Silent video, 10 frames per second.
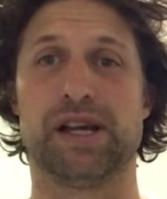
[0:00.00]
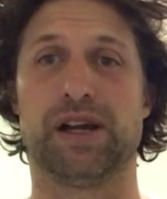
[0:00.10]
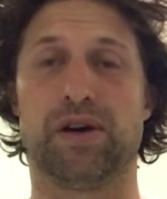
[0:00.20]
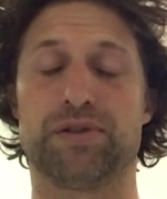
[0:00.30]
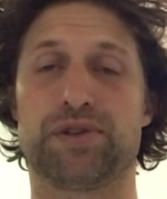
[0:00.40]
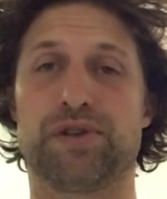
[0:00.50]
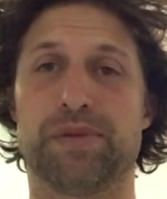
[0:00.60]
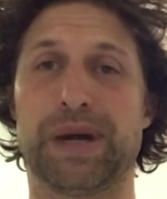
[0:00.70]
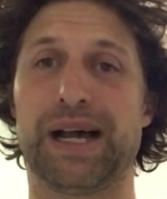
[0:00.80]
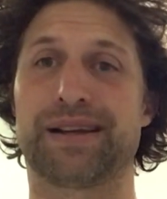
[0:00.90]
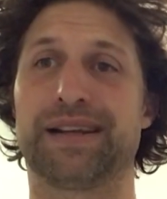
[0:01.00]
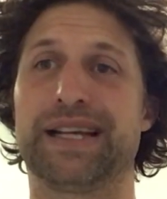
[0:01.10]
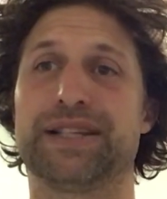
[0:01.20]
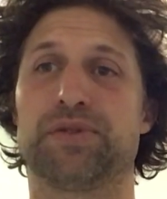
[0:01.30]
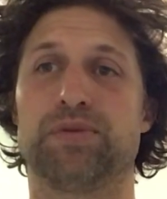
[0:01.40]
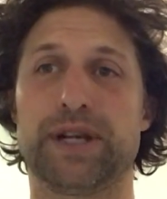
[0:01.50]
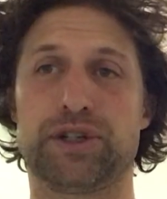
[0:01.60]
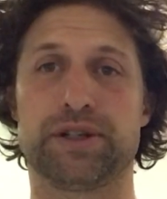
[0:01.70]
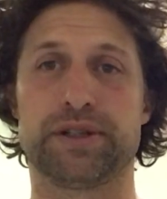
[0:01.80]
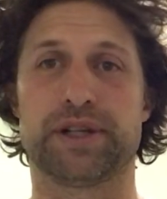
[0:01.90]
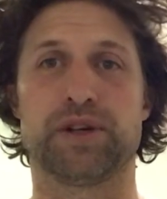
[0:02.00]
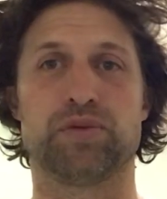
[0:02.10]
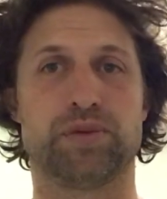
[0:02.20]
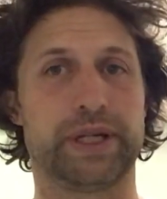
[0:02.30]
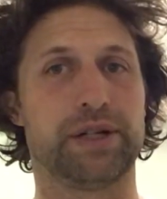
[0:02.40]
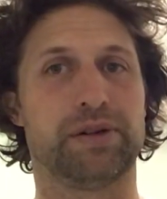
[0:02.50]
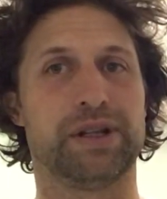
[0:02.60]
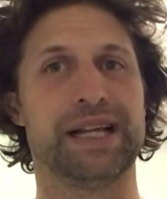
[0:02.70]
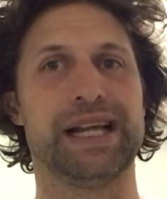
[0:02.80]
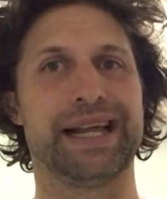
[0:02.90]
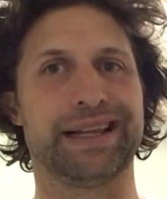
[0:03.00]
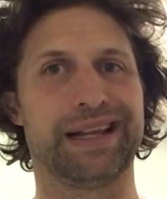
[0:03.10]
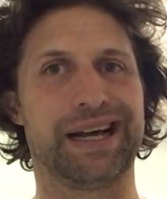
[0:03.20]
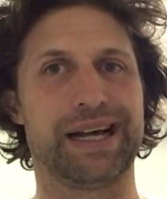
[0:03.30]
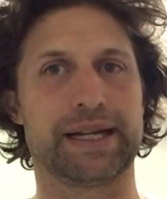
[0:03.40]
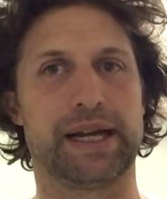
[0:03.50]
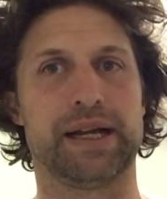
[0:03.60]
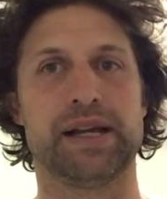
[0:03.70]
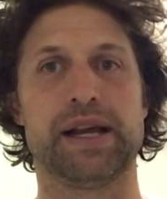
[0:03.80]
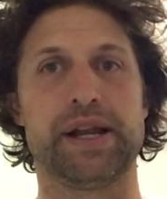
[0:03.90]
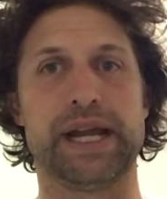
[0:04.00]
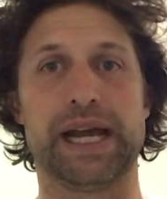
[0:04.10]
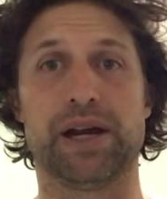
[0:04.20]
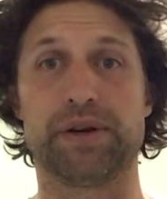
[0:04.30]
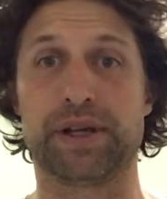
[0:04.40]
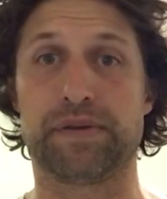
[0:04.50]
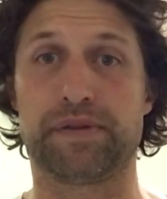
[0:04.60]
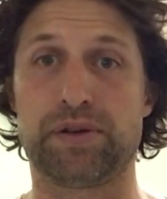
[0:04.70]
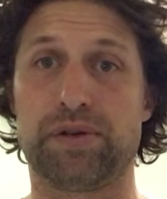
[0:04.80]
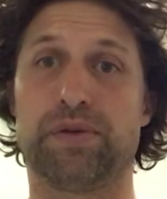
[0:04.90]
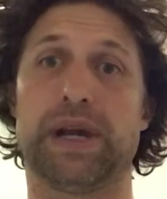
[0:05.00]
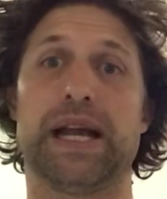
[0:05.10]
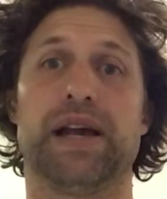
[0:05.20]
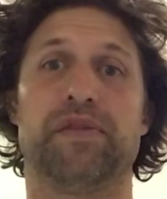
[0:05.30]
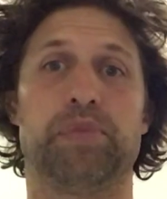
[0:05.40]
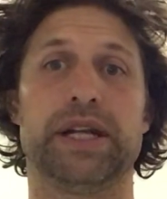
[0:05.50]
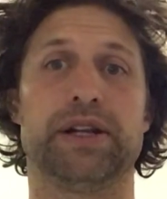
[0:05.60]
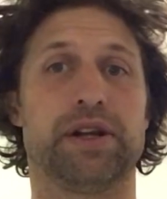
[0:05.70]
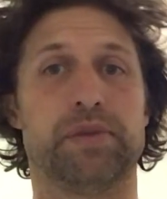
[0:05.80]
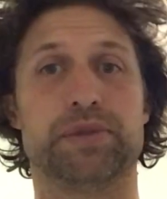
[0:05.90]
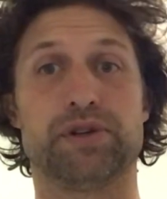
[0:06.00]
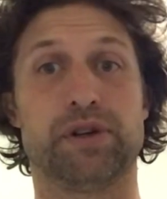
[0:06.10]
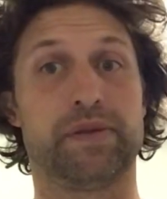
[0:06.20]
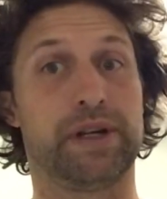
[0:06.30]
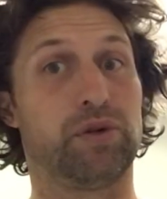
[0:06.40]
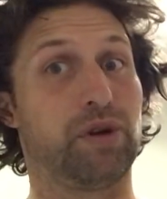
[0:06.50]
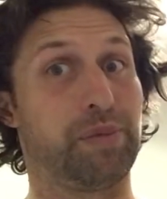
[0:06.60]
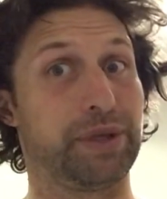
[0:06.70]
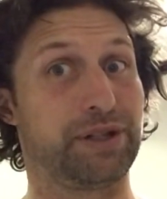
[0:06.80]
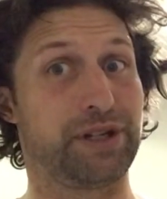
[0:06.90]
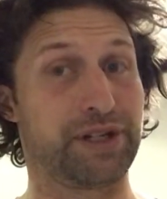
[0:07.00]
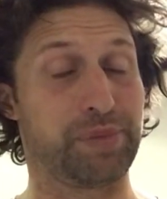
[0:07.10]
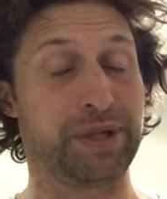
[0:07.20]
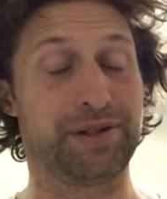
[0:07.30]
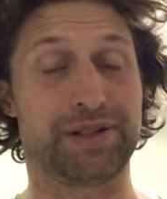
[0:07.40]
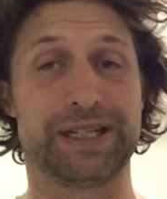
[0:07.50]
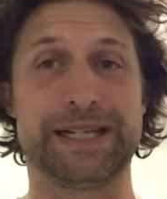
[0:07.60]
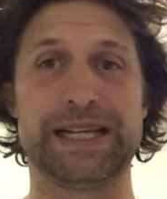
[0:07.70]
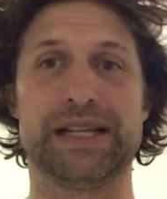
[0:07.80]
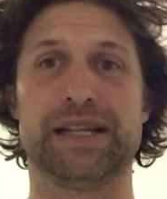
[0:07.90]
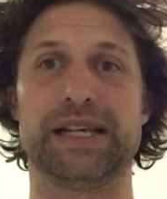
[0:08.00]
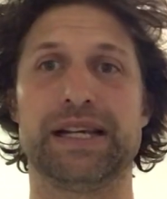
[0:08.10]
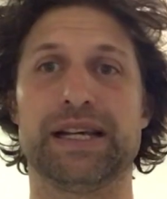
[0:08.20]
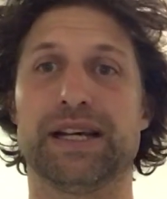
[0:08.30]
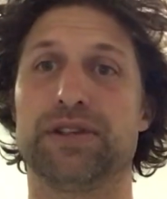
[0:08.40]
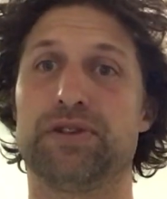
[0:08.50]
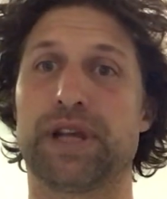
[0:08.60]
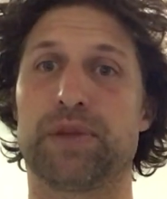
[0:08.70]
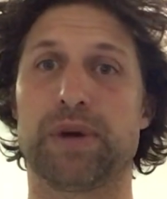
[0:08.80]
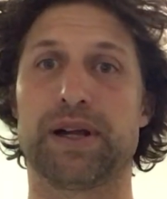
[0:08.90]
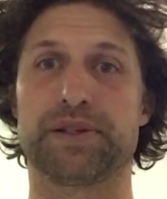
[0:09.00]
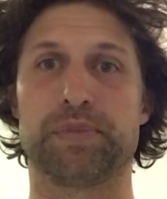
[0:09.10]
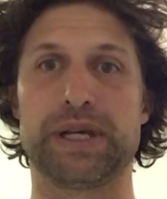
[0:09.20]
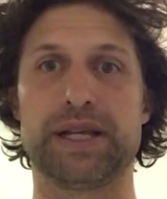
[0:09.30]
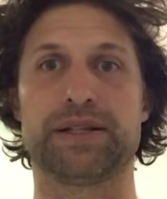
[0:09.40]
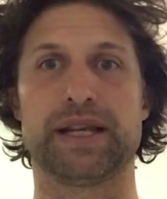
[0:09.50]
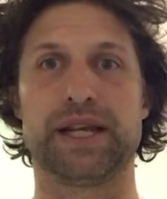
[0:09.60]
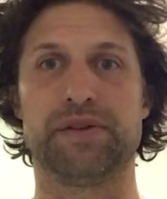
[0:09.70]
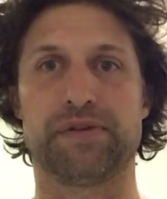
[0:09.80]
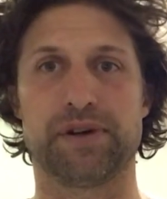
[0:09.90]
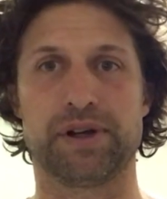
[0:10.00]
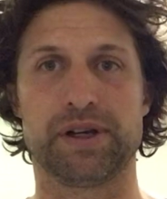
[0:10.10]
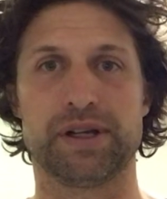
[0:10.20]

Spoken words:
onto the market. It's Reschs Real Lager. Now, if you have been an observer or a participant in the New South Wales beer scene for